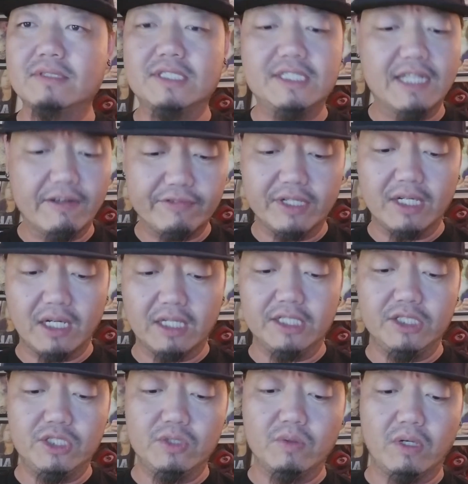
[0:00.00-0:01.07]
definite
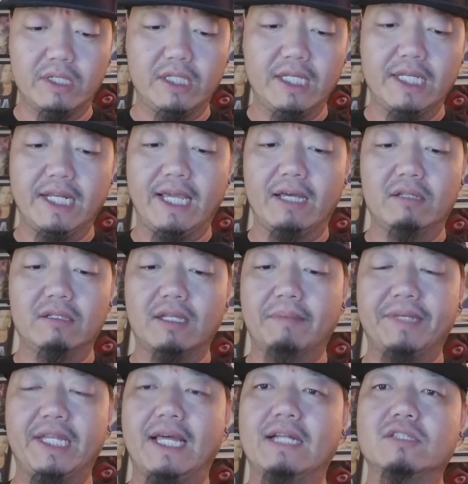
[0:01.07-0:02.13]
honeydew on the inhale. I
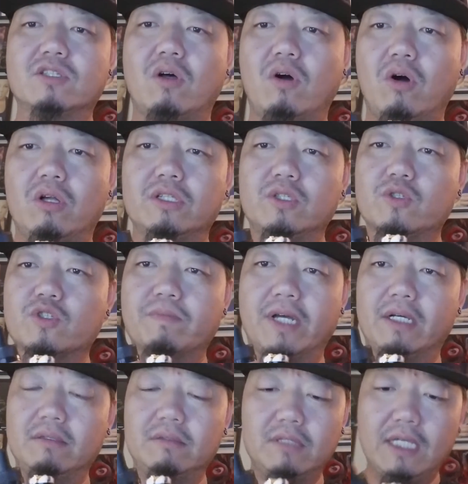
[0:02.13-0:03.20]
mean, that is all you
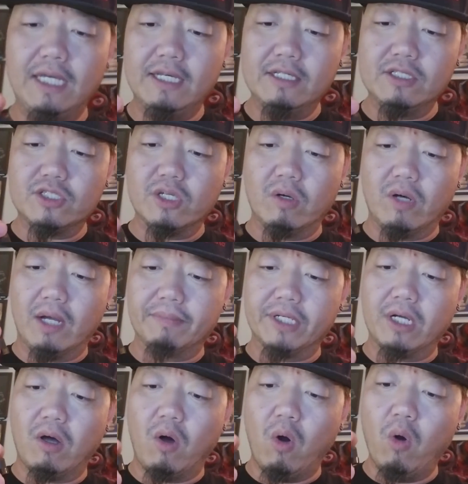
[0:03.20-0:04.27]
smell. So I'm
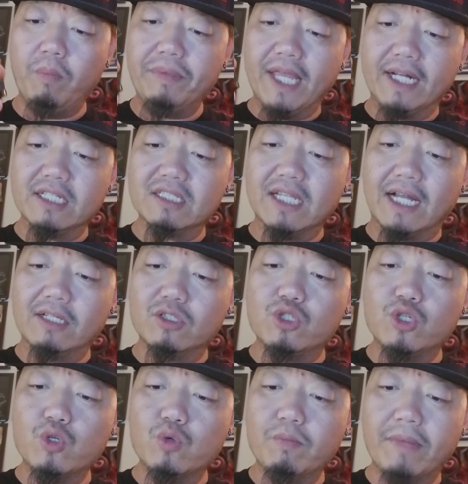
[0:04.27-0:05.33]
gonna hope that it's not
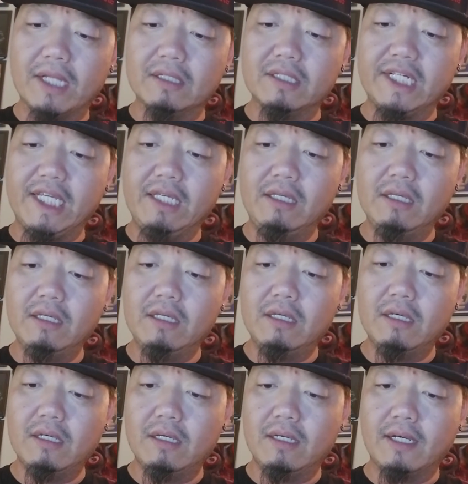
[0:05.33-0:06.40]
too melony
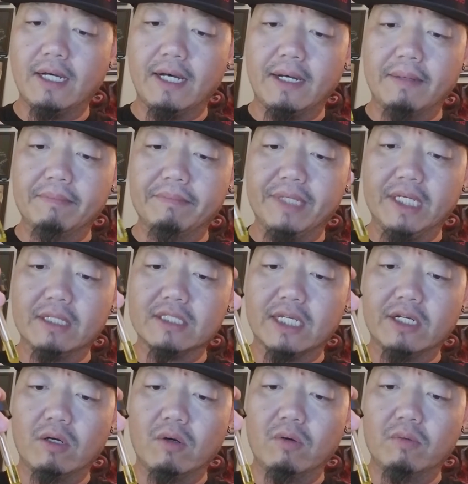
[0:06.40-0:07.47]
um, because I
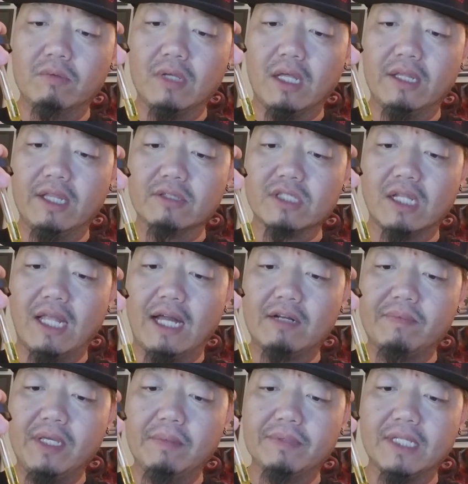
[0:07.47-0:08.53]
know there's a lot
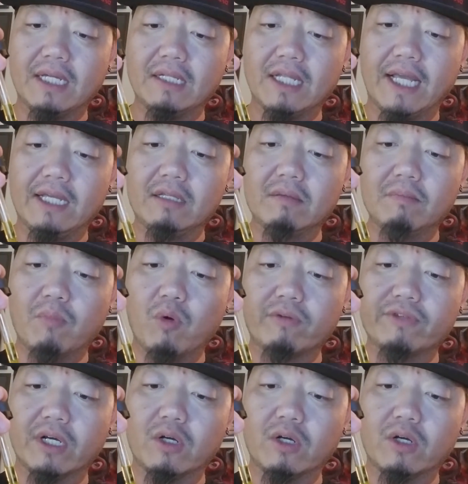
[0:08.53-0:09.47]
of people that like more of the